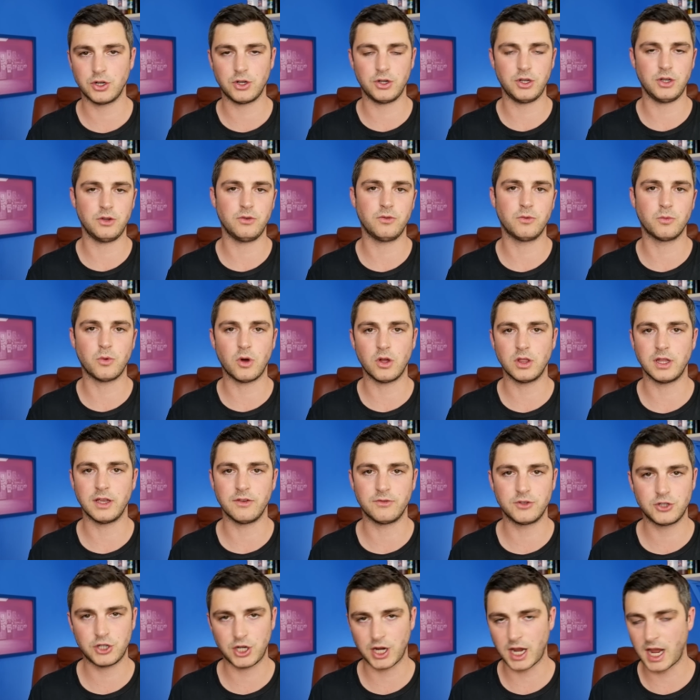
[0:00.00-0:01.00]
you what they've
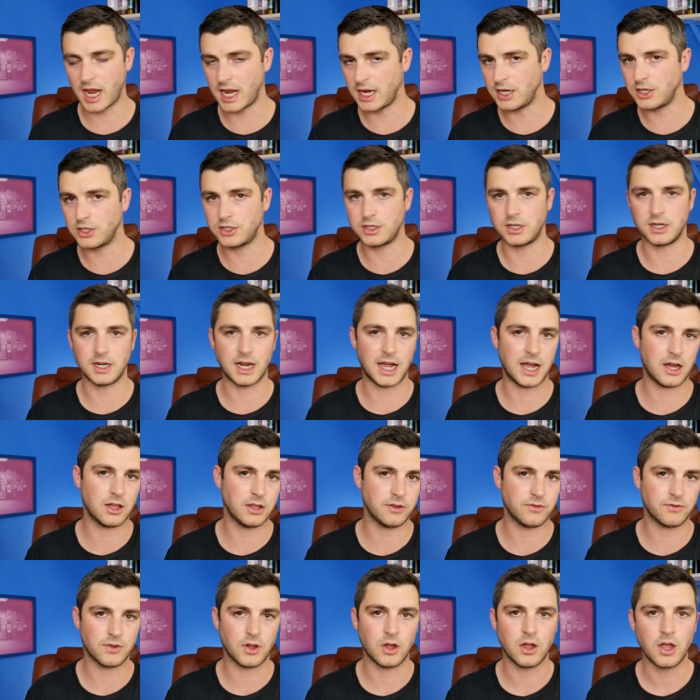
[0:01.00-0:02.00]
changed and how
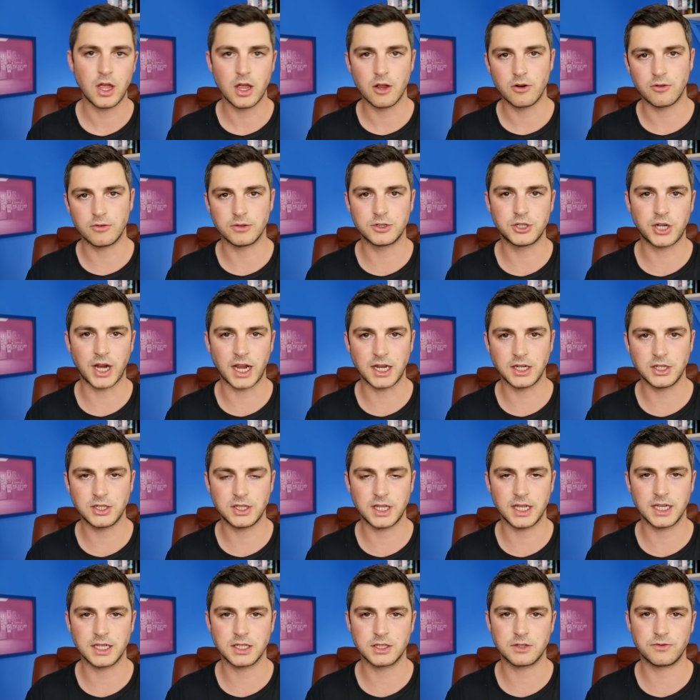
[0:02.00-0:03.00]
they've change
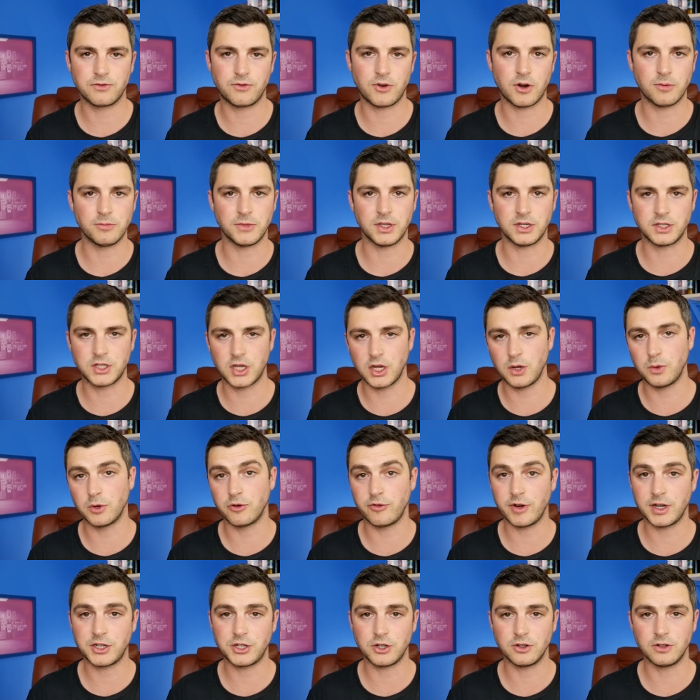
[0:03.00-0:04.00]
things from the two
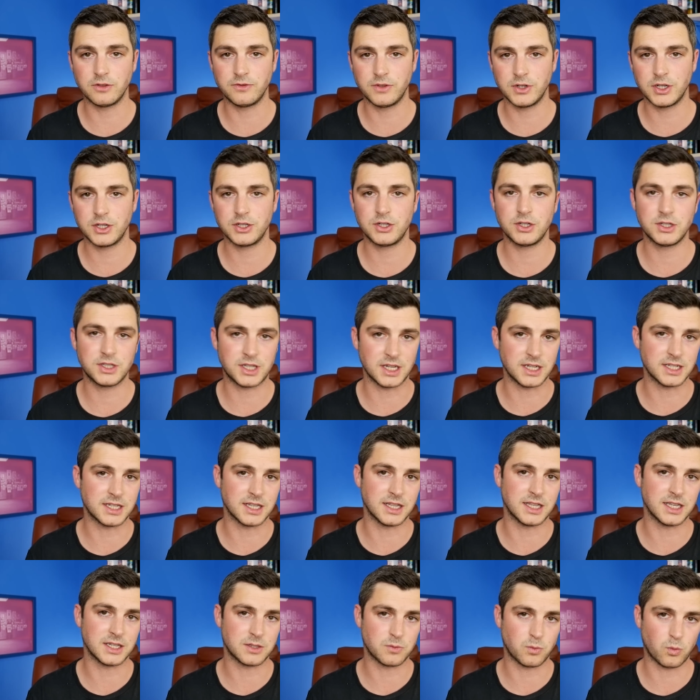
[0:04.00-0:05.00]
original versions into
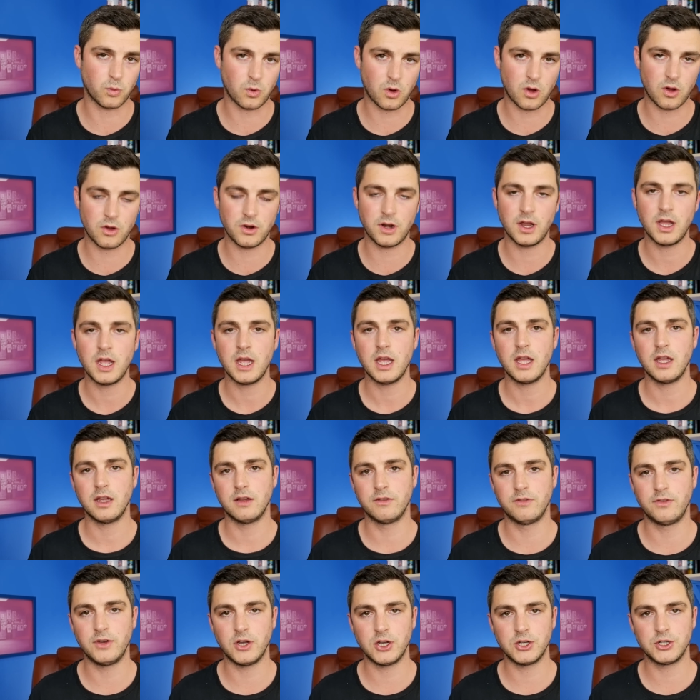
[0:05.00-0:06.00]
this one
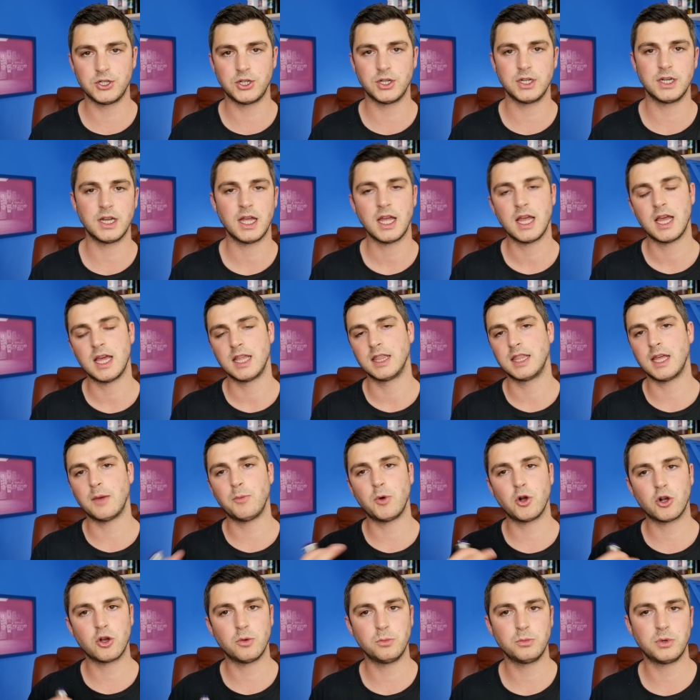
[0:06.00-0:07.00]
version. Then
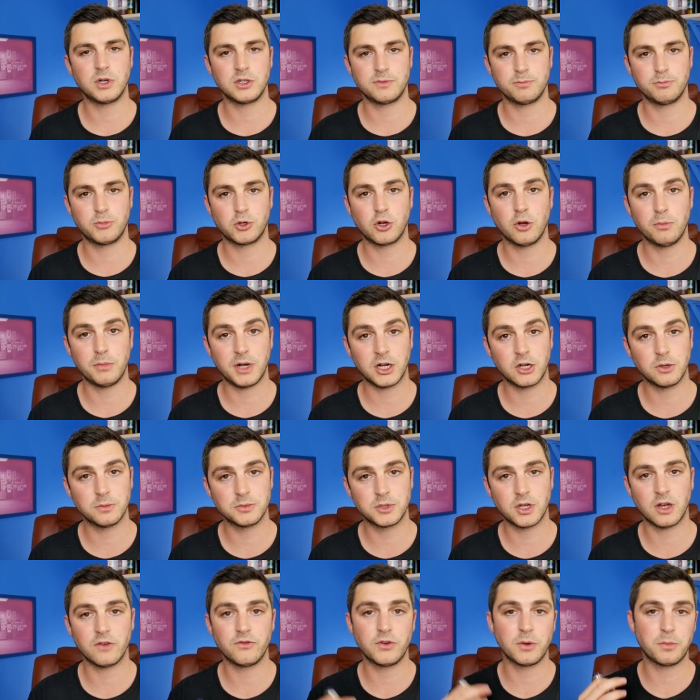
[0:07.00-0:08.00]
we'll come come back up
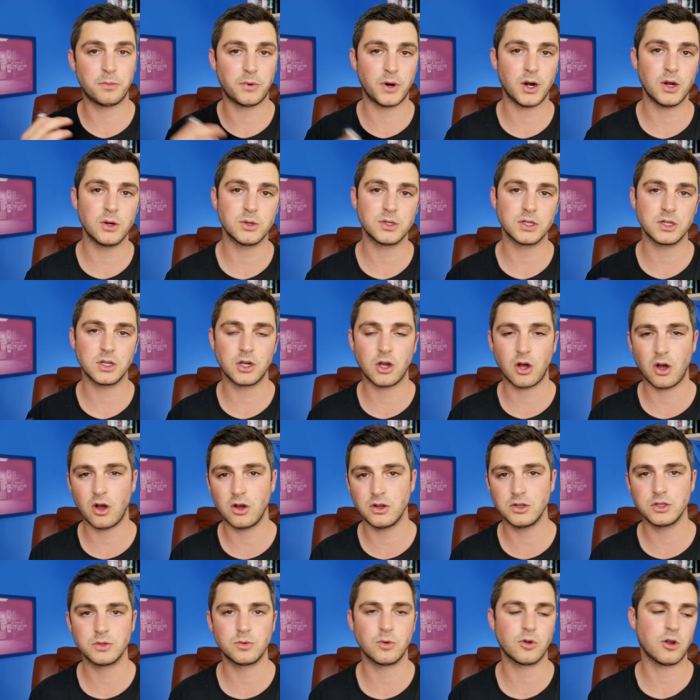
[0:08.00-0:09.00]
top for pros and
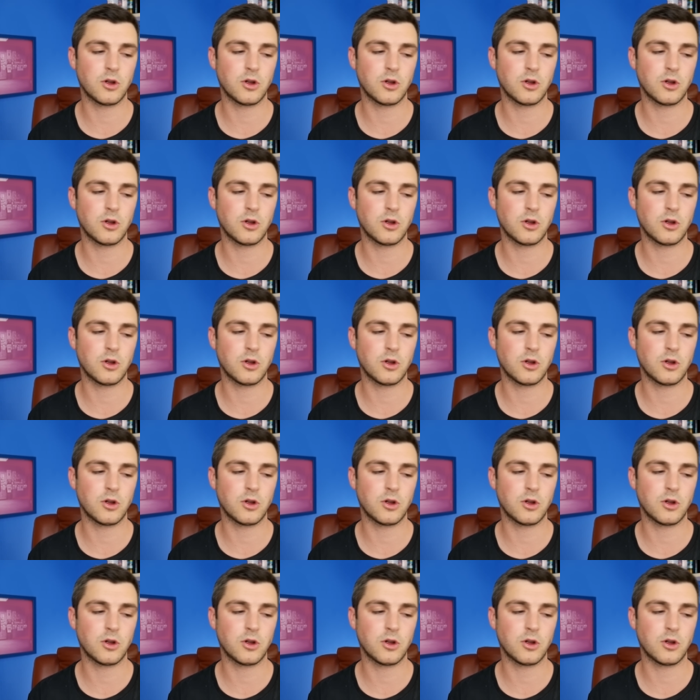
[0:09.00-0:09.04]
cons. We'll